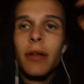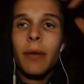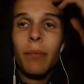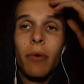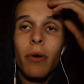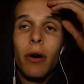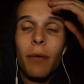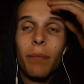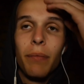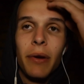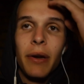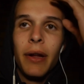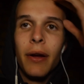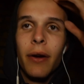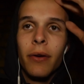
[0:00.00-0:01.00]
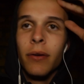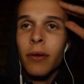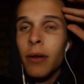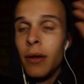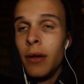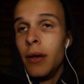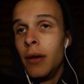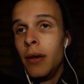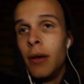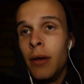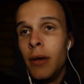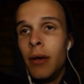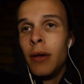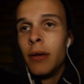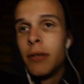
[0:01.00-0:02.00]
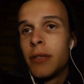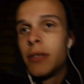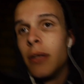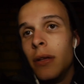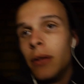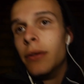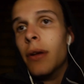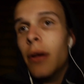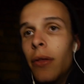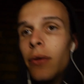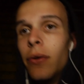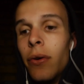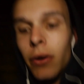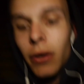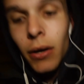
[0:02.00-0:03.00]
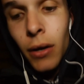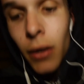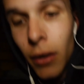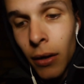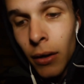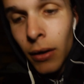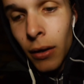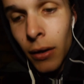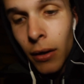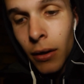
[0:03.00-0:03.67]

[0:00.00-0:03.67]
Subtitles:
the apartment now. Still another